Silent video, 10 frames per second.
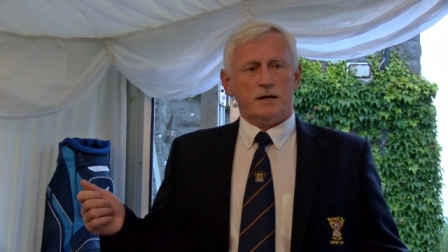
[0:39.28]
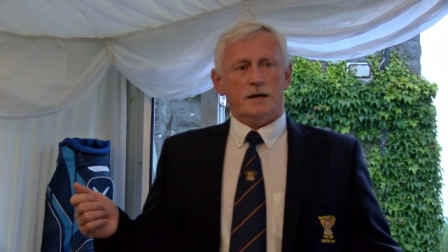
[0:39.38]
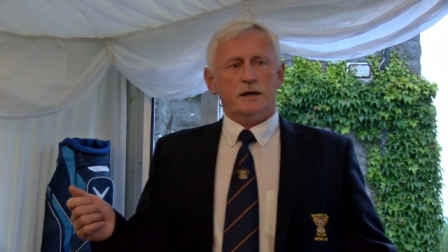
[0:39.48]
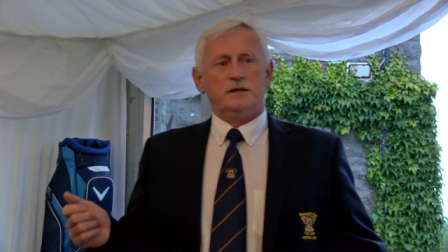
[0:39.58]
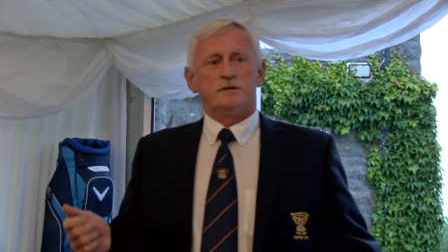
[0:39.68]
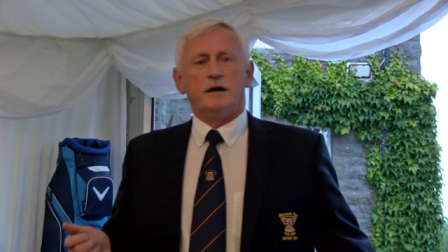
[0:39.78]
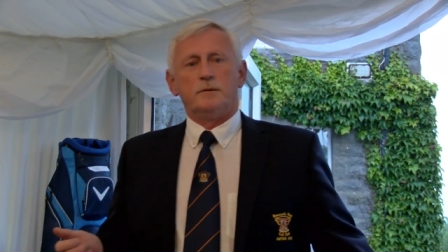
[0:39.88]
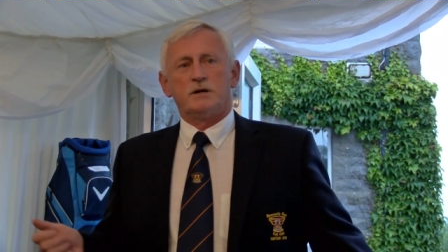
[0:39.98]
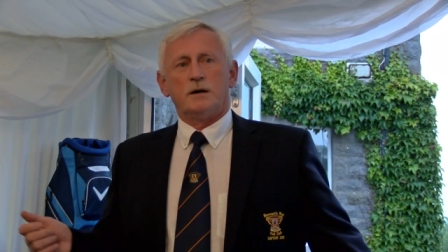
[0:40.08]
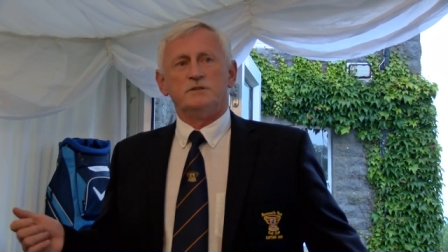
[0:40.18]
any
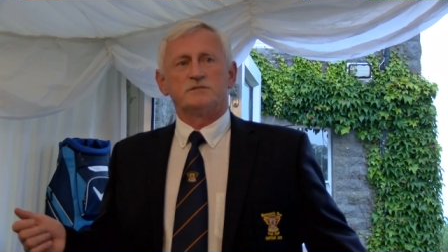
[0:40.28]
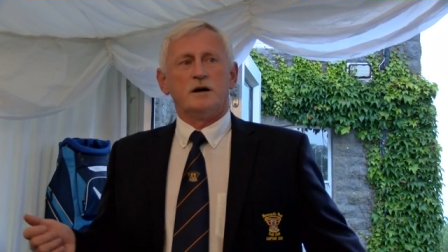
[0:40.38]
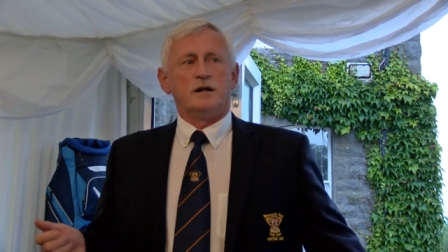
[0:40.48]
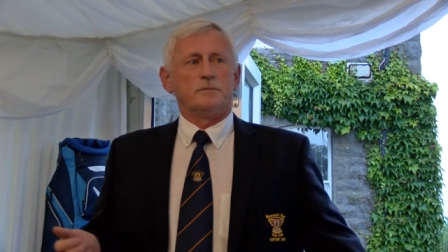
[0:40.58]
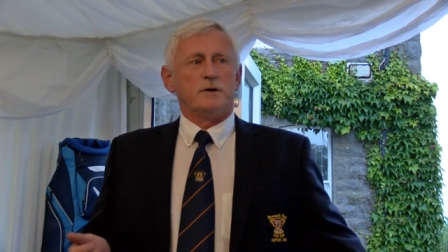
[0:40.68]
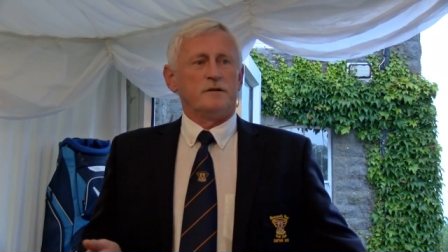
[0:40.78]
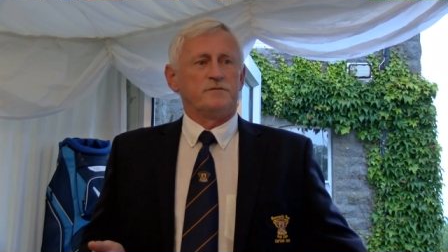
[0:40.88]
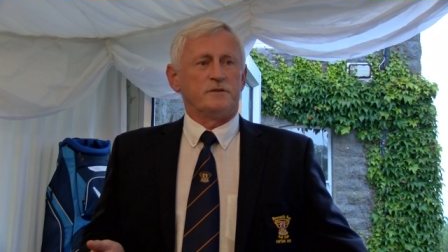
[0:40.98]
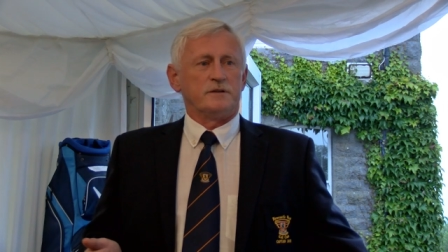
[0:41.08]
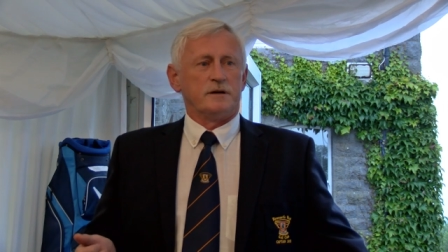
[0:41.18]
time Tommy is called upon
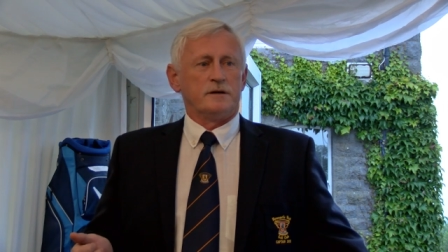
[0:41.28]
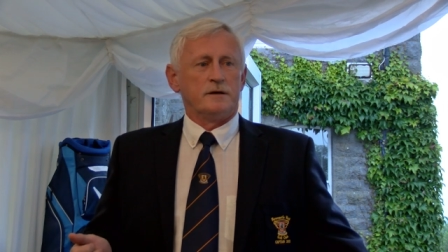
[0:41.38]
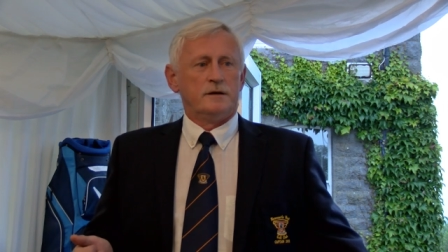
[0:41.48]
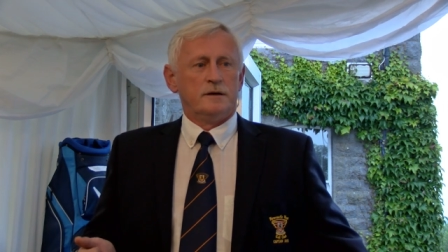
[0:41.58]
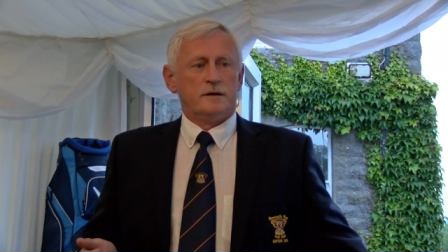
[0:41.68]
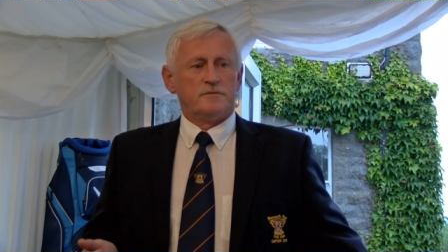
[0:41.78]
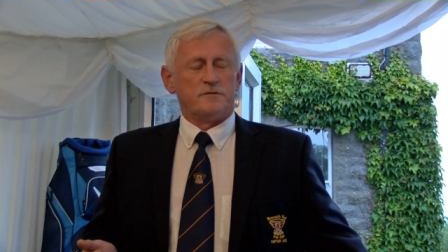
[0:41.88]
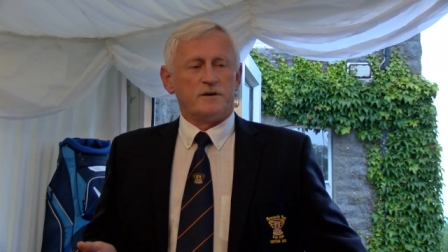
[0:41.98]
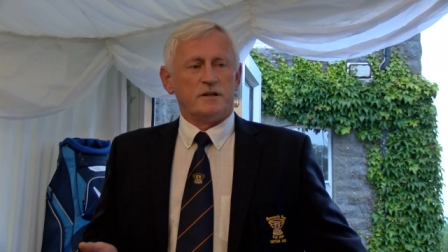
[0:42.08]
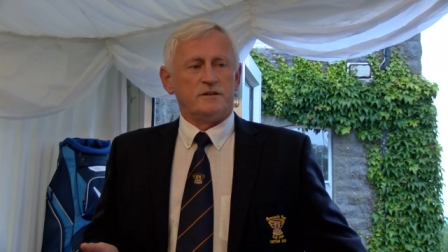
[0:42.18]
for the
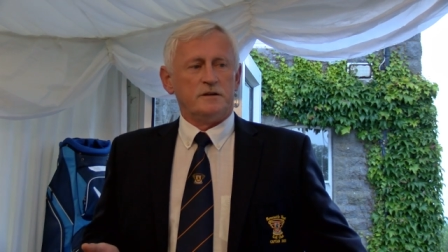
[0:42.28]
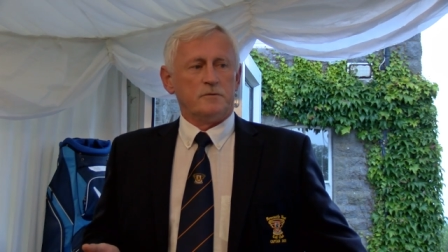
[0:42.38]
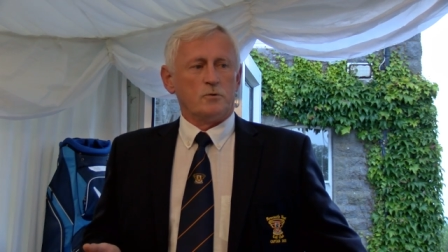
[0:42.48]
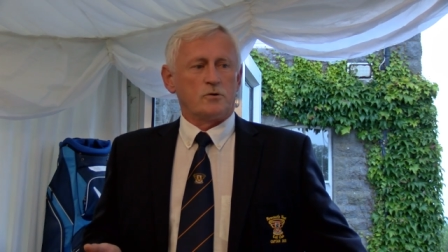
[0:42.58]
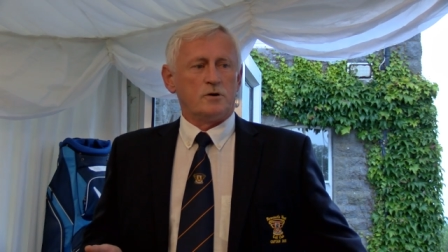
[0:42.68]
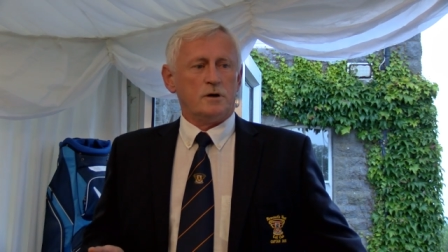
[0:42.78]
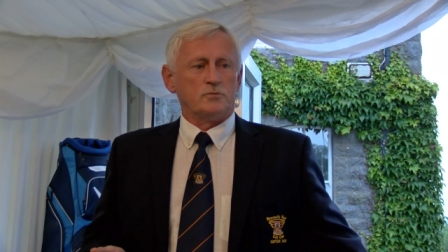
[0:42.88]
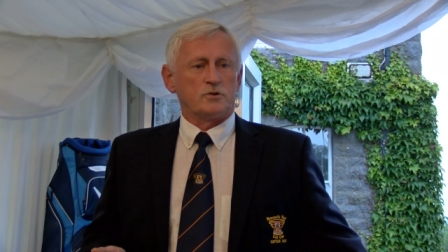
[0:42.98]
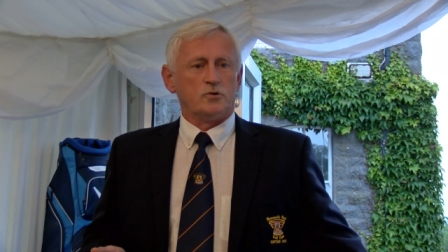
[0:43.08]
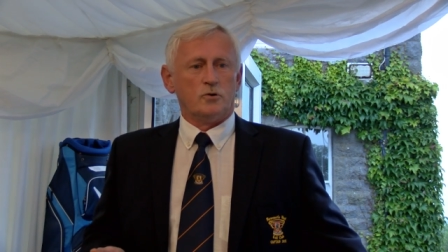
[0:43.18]
for volunteer work
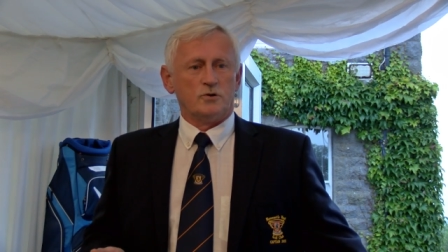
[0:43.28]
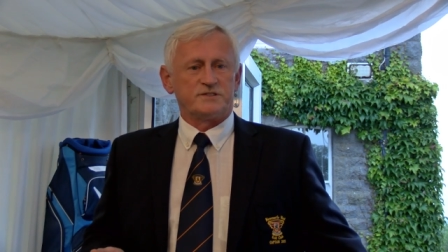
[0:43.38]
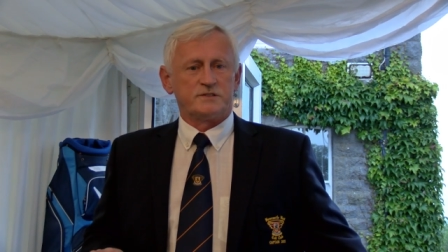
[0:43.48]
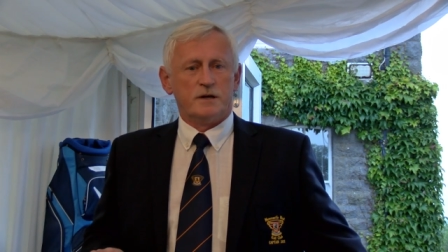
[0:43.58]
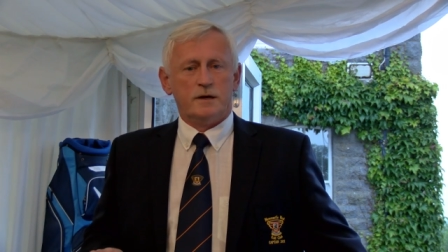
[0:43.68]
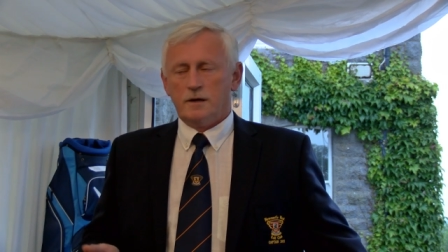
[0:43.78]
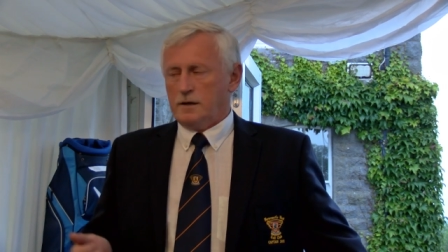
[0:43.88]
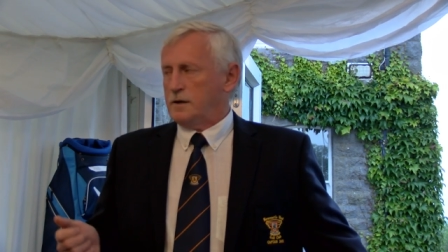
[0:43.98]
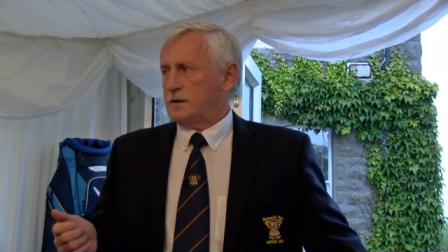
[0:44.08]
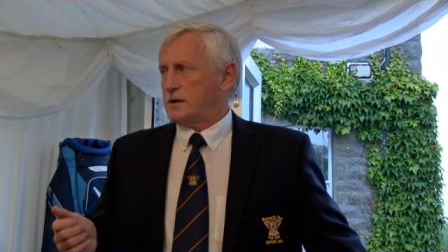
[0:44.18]
out the course,
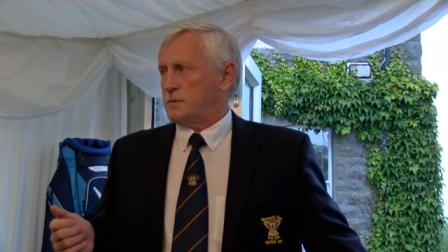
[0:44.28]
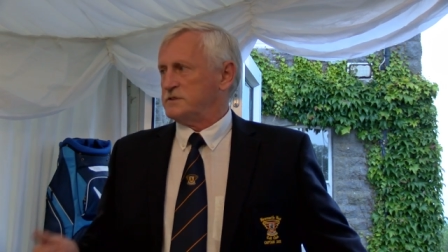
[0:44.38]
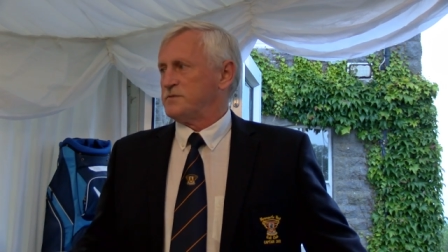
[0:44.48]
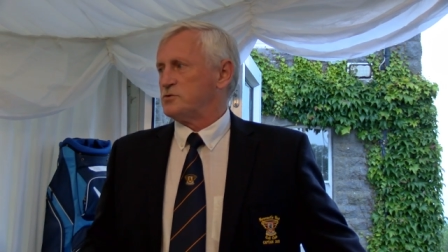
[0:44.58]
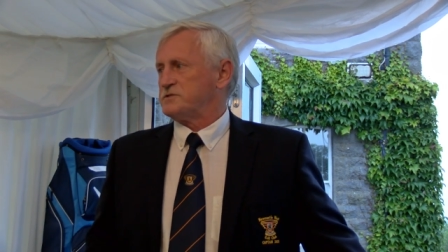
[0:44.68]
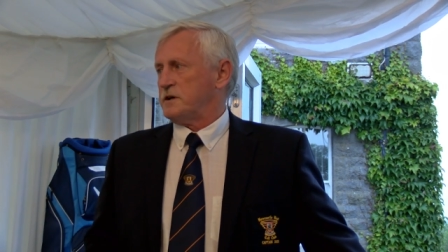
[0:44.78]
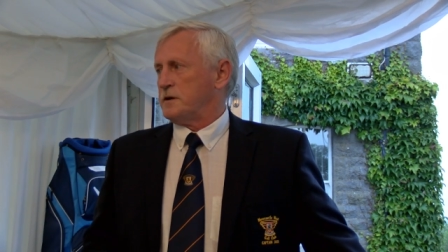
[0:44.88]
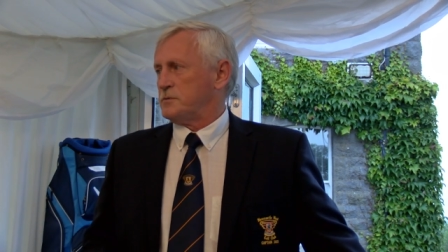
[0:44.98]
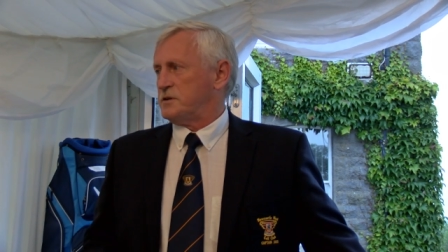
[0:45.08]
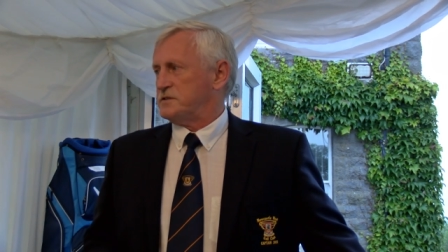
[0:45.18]
Tommy's first
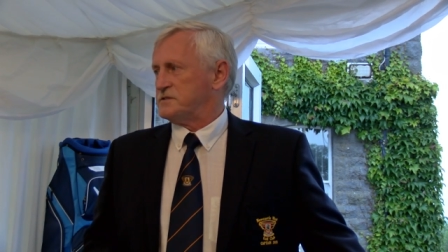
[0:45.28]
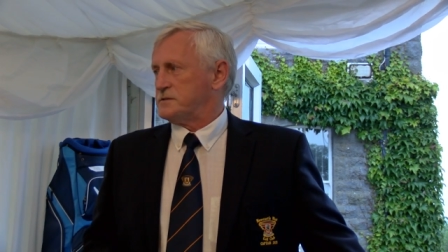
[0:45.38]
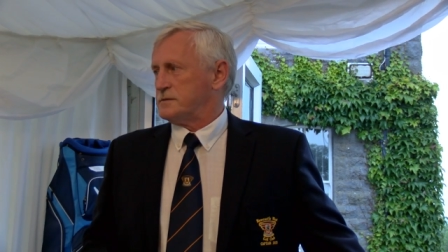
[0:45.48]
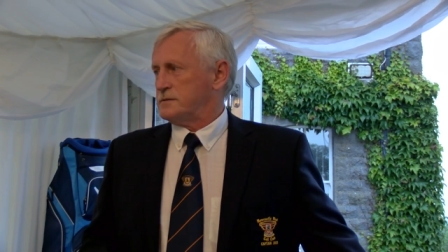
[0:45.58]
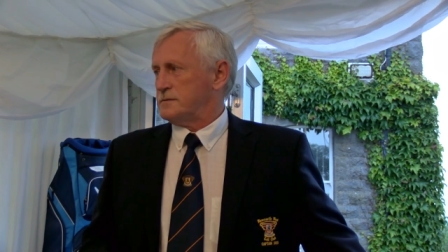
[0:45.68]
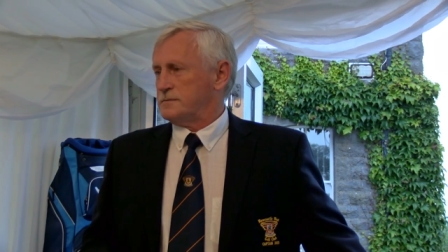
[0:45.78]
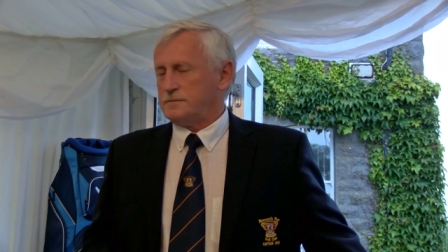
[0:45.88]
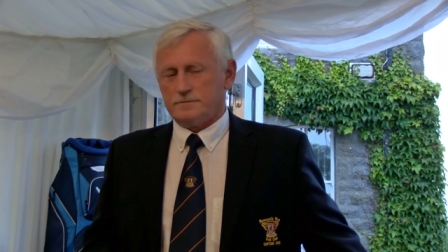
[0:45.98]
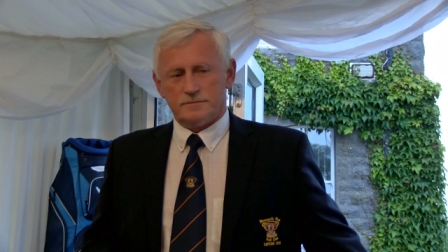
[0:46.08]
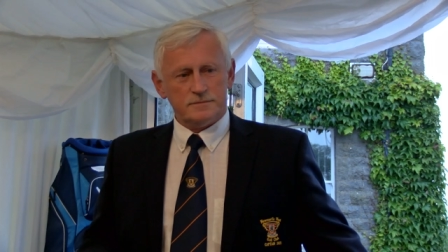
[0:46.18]
there with his
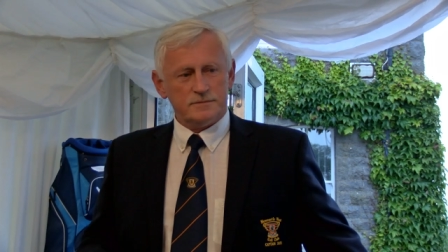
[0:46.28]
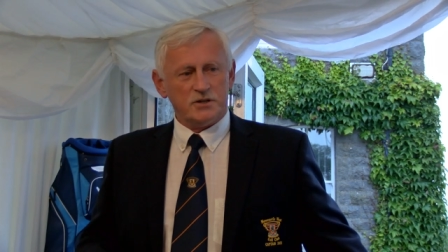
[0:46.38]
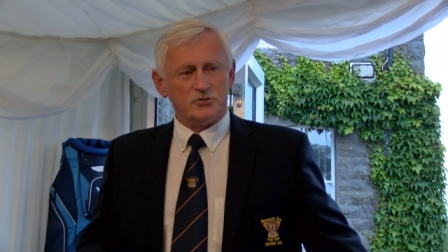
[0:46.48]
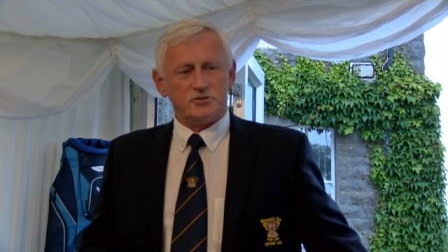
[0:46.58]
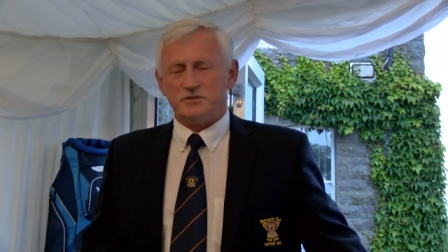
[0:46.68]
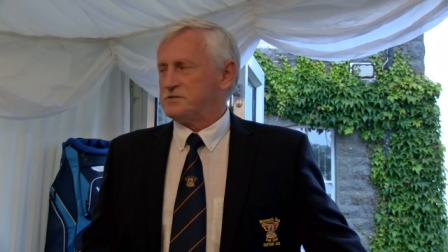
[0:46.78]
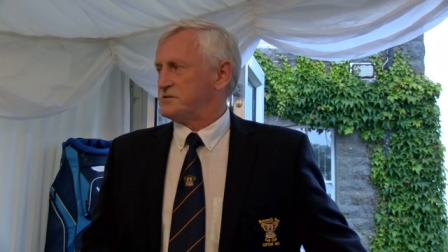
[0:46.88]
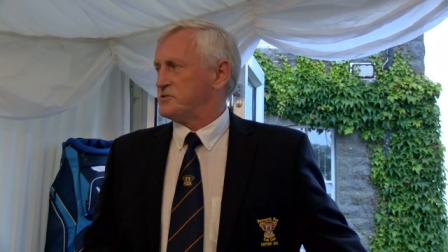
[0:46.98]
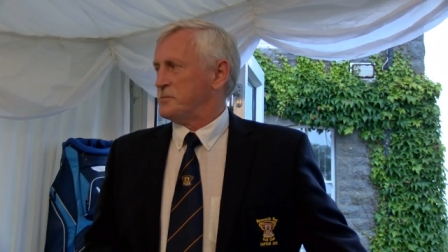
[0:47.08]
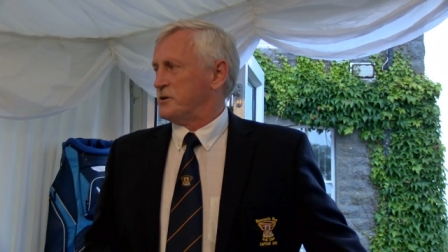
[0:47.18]
dodgy
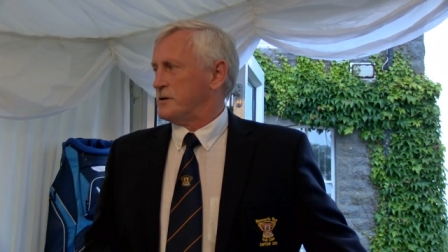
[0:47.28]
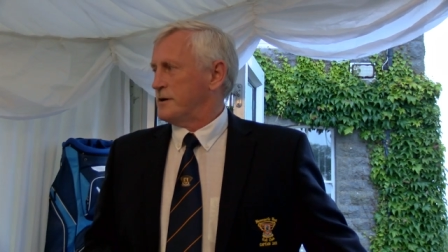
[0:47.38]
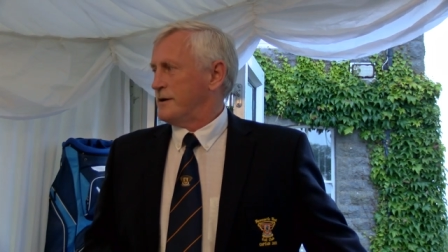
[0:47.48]
streamer,